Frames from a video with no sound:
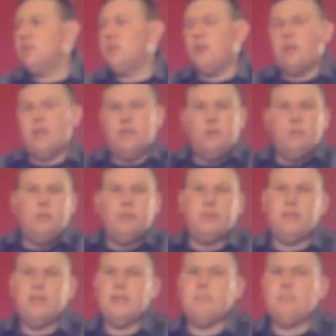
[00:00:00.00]
trying to do
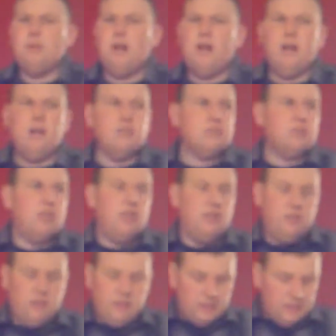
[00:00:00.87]
one thing to Punk,
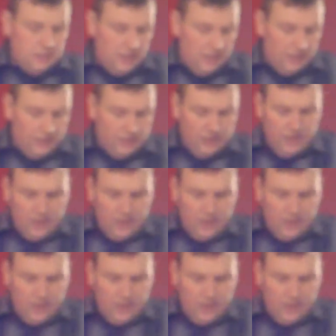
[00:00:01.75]
trying to do this, that,